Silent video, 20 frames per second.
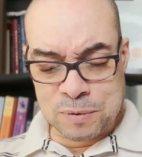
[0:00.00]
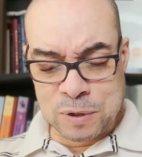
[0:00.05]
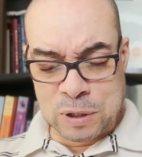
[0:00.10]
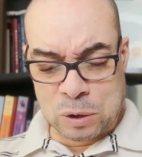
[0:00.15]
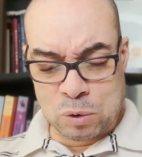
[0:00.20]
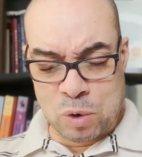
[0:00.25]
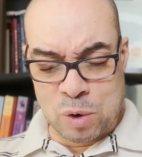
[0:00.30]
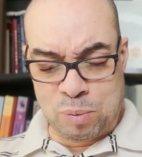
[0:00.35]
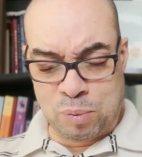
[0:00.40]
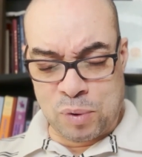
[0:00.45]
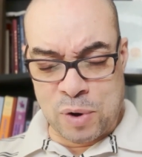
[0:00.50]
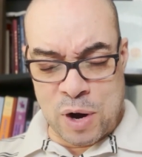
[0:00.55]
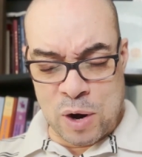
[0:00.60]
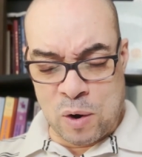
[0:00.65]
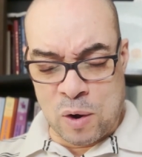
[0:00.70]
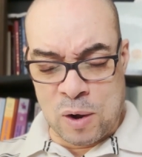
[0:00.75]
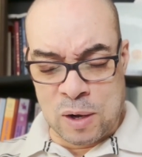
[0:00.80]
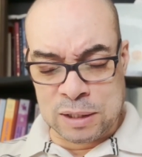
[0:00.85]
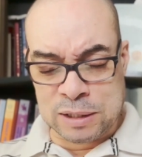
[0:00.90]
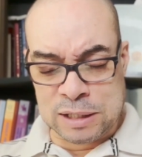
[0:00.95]
We pray
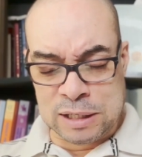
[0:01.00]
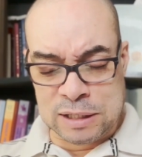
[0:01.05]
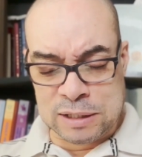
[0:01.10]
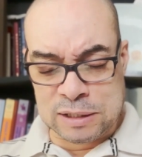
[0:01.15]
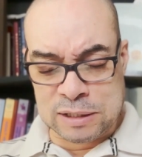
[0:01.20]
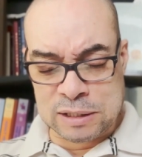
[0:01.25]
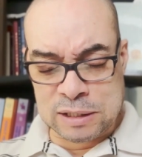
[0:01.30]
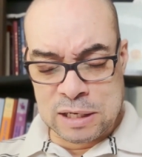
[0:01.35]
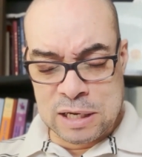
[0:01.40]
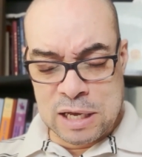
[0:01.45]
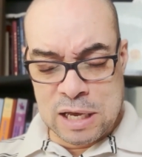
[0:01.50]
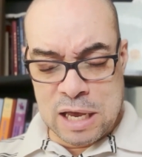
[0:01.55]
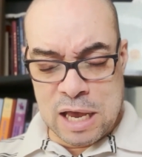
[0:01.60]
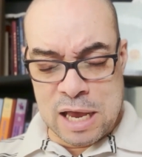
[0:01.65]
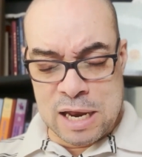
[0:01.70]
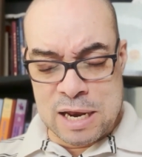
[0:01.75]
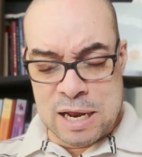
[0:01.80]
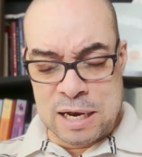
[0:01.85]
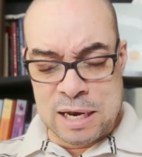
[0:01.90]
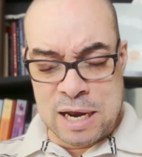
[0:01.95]
all this
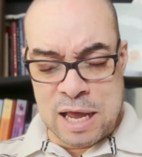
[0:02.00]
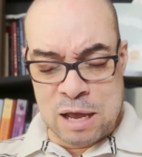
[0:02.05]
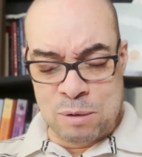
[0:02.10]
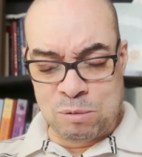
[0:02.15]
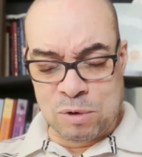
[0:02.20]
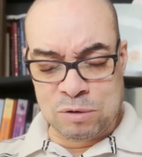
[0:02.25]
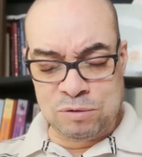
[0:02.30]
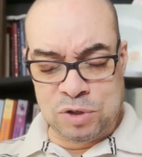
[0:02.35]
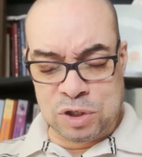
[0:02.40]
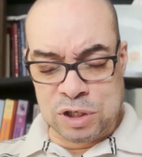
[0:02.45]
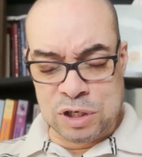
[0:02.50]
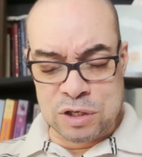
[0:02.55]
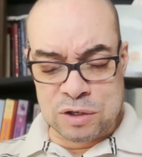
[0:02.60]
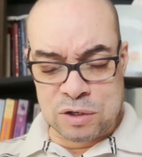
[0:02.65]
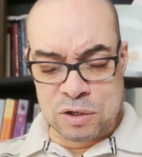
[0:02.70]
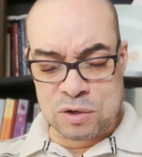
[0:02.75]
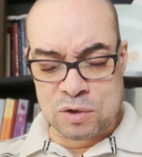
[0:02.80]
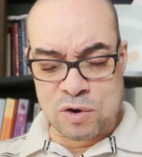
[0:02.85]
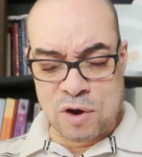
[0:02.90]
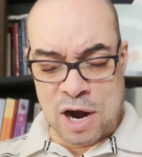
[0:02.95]
in the name of
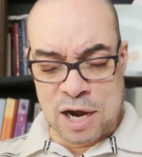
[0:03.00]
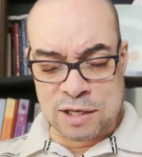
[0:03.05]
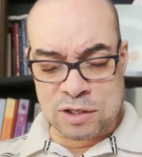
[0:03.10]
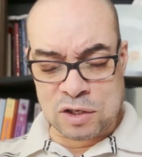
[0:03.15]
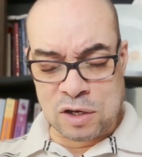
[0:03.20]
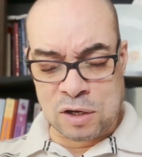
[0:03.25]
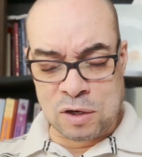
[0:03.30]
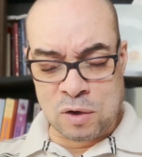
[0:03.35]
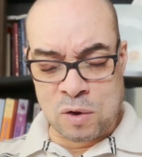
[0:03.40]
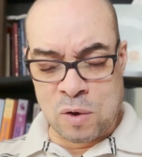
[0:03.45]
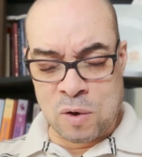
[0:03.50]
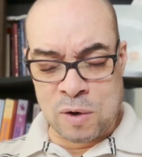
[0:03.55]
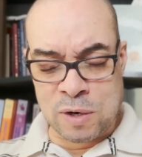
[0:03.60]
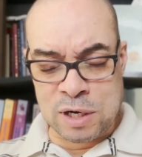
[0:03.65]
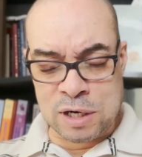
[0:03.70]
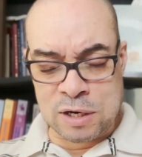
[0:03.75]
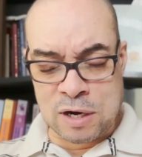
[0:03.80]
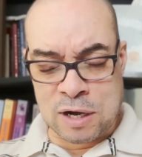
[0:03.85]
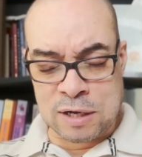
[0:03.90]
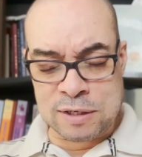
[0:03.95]
Jesus Christ, our
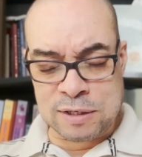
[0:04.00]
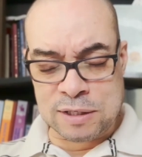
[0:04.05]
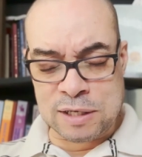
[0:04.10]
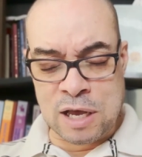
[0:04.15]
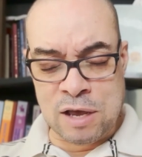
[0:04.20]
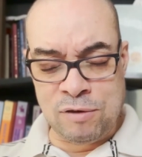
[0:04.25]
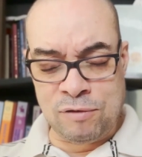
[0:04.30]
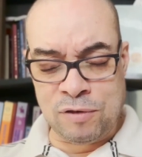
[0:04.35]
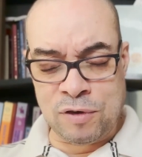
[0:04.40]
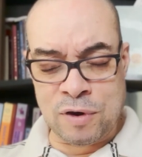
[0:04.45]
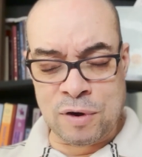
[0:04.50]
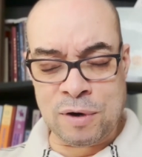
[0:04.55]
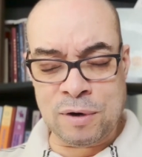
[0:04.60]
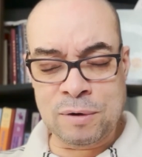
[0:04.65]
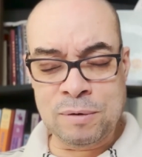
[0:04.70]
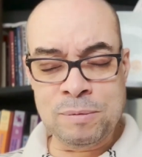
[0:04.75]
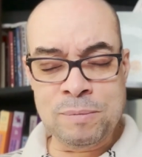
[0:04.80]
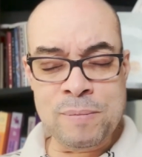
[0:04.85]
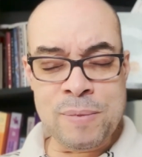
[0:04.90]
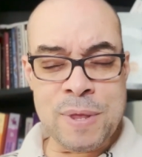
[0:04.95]
Lord and our Savior.
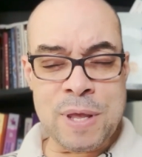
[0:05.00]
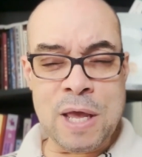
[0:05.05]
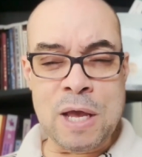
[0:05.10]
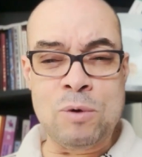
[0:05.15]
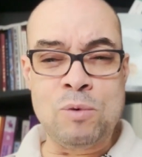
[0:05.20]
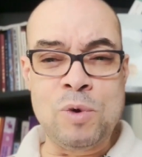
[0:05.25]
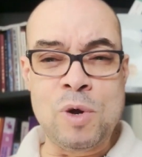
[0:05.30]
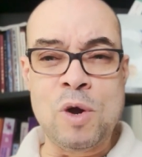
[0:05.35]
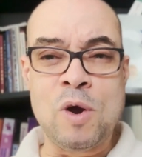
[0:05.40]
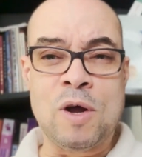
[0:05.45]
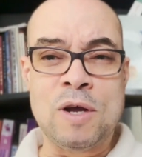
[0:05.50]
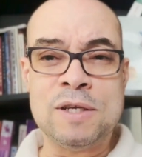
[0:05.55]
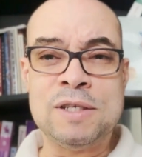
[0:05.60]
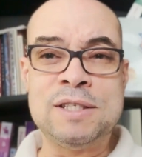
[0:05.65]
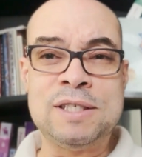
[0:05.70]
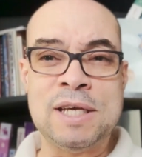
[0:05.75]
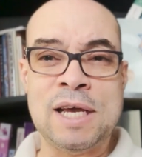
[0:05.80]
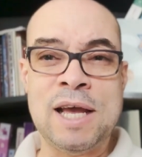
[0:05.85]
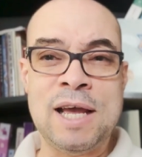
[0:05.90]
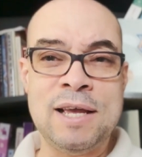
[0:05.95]
And we all
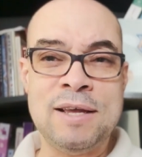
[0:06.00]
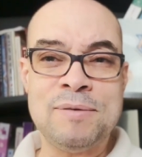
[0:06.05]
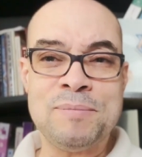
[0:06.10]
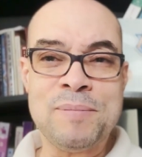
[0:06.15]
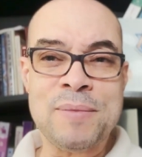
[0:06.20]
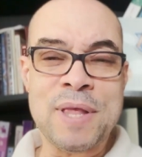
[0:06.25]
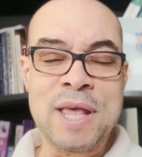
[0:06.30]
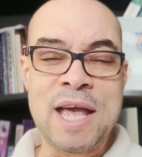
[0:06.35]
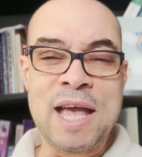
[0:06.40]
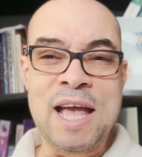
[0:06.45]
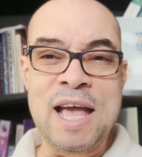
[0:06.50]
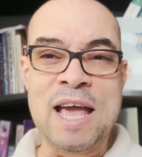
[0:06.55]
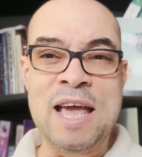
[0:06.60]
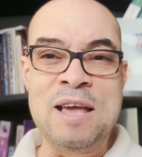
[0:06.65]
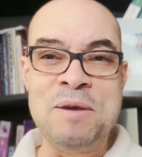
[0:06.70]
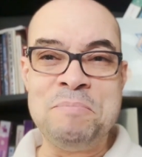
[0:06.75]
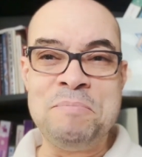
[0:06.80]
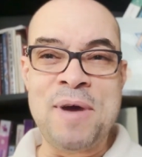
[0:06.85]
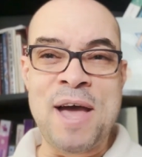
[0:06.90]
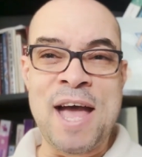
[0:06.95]
say,
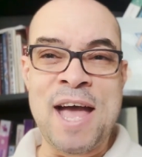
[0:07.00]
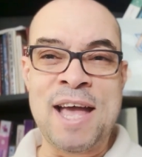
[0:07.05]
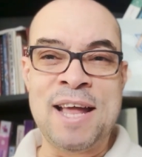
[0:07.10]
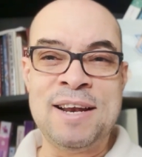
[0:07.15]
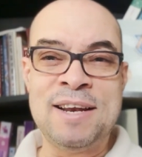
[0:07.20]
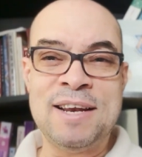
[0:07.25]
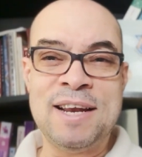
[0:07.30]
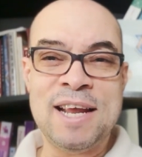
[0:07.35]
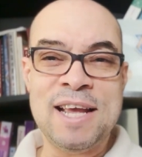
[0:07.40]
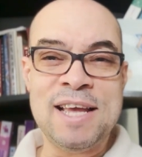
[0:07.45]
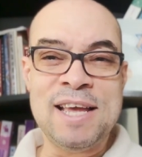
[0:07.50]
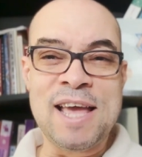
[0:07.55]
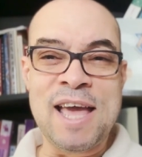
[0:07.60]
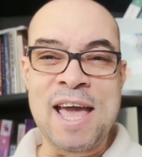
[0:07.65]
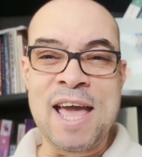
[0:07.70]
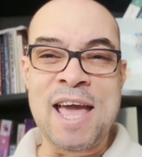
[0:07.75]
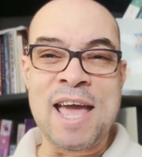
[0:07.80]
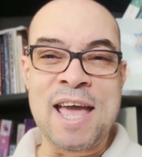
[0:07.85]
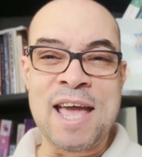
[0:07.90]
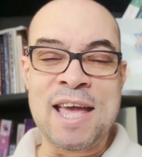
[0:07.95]
amen
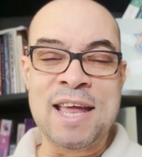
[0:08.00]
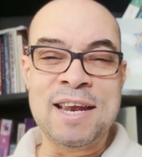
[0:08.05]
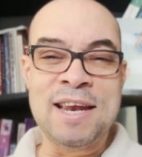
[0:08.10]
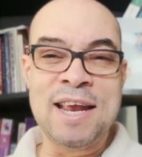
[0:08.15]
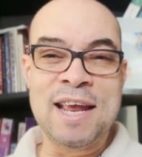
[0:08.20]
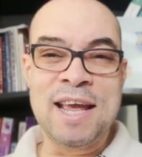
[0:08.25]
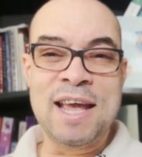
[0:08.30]
and